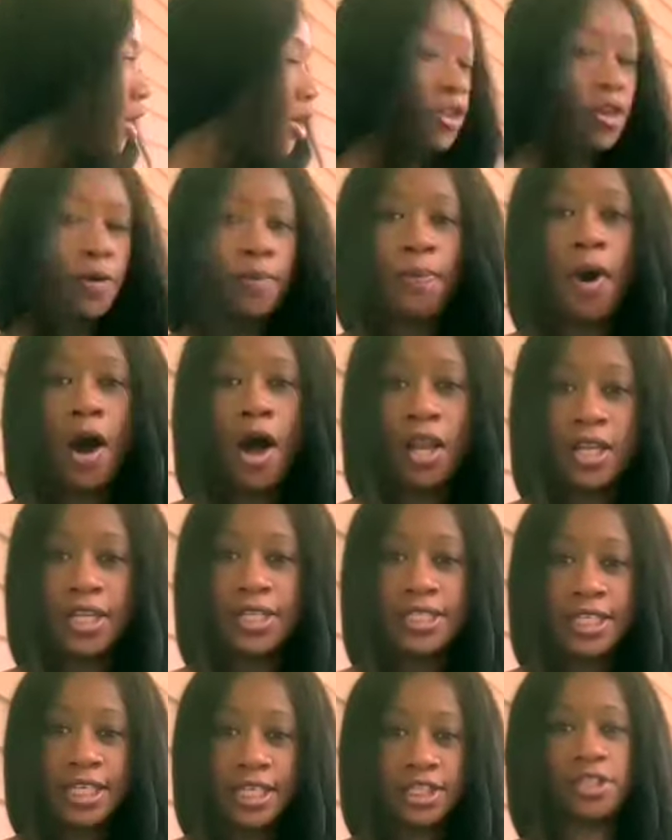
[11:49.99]
The
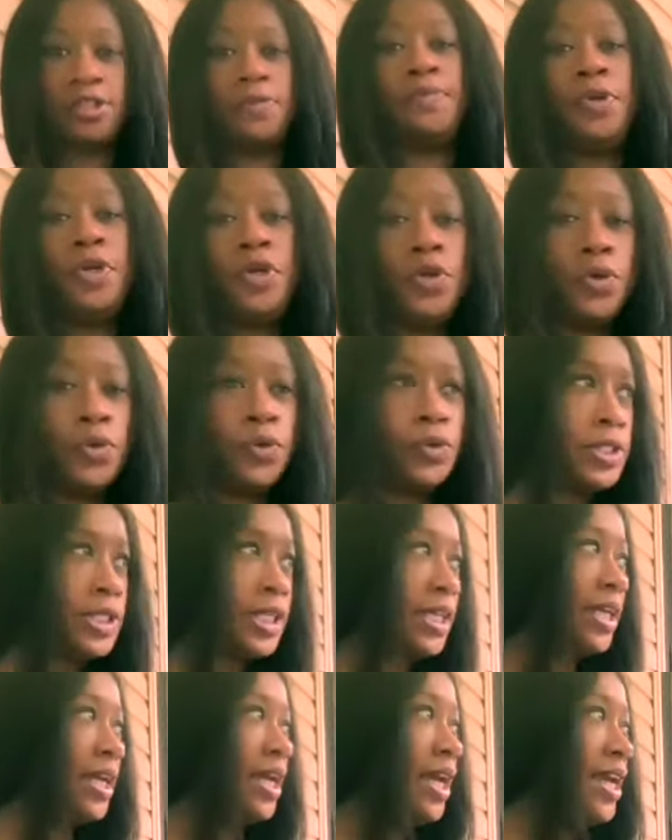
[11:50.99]
politics, the
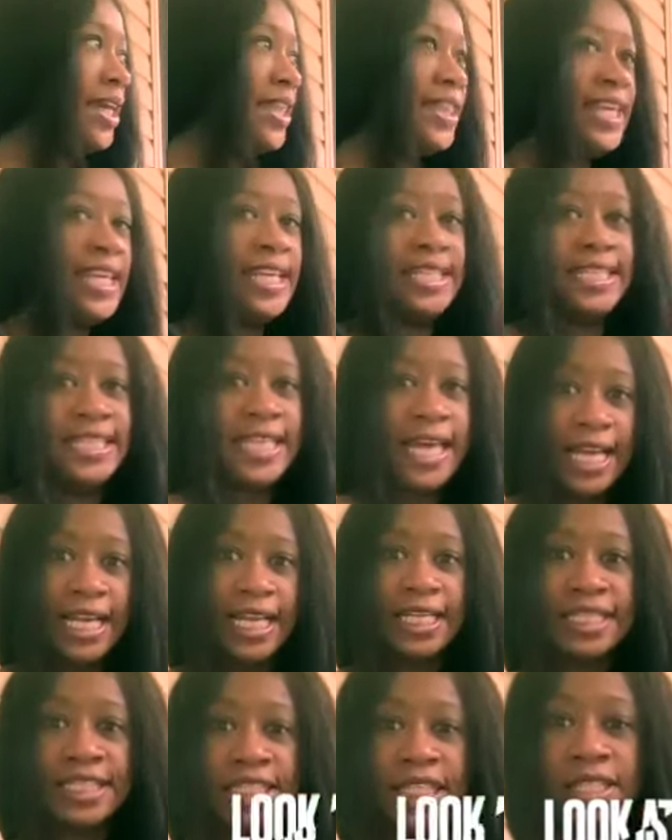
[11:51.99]
beauty, the
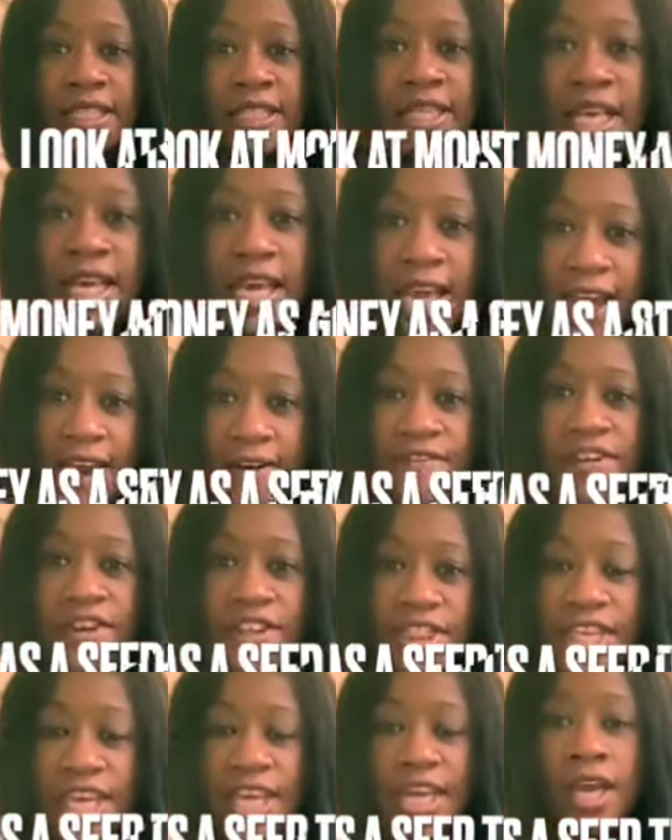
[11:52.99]
intelligence,
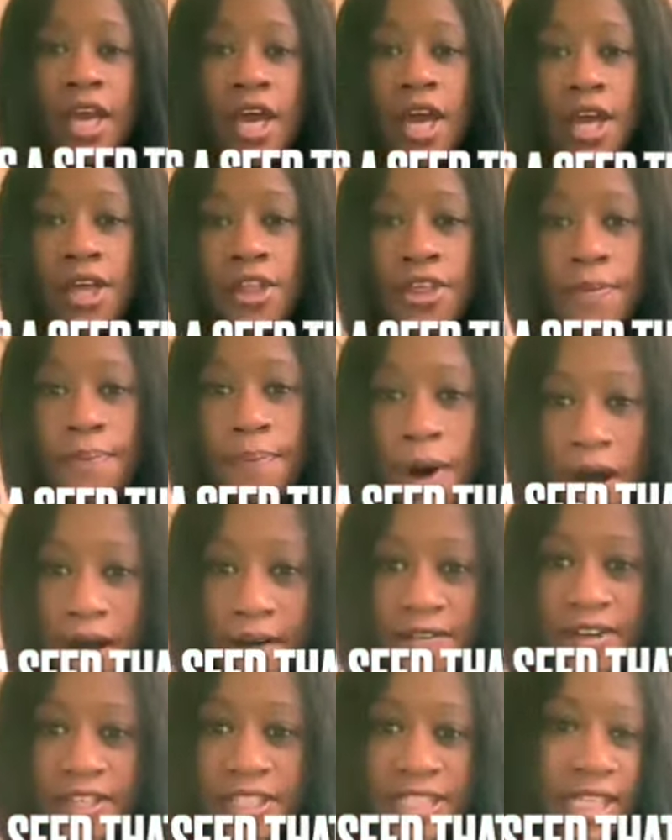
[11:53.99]
everything, the
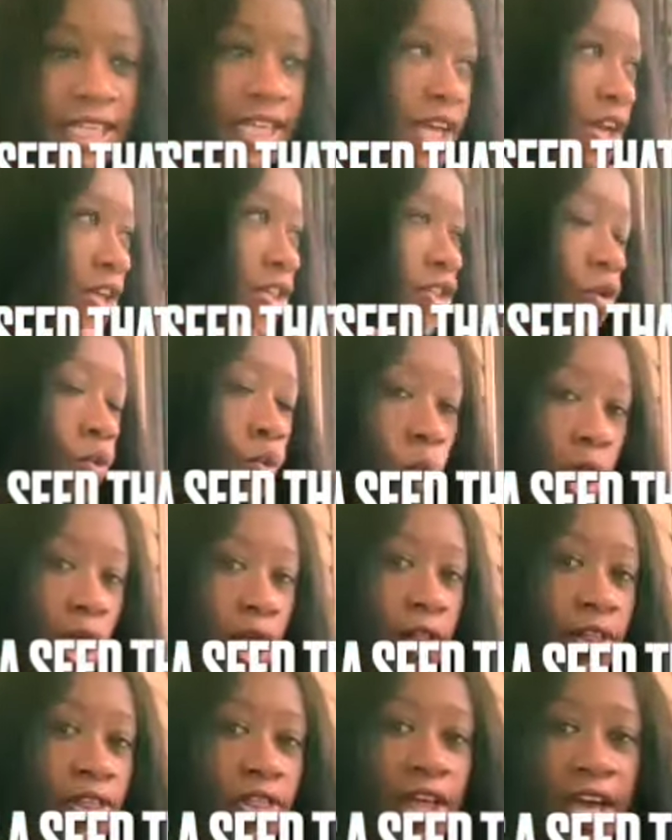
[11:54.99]
poverty, the
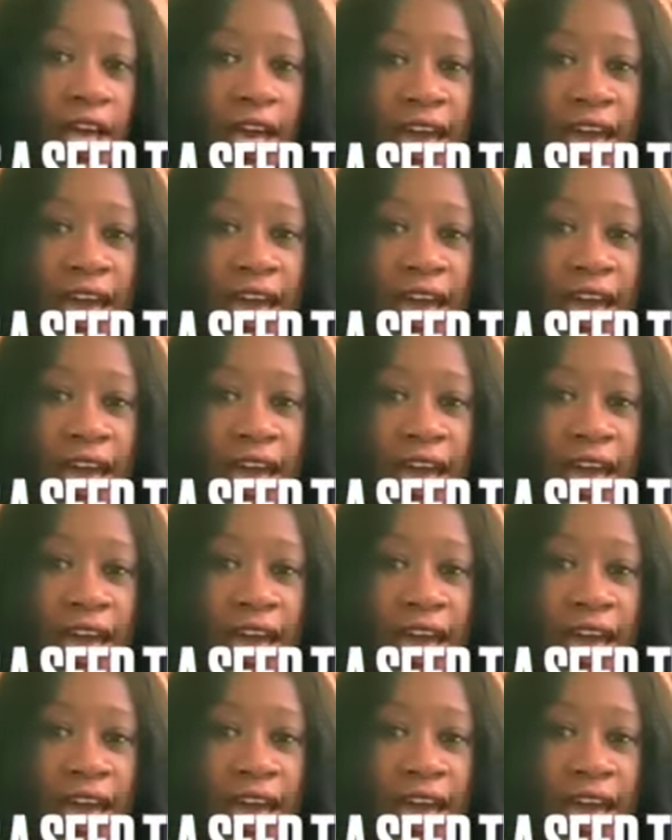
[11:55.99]
wealth,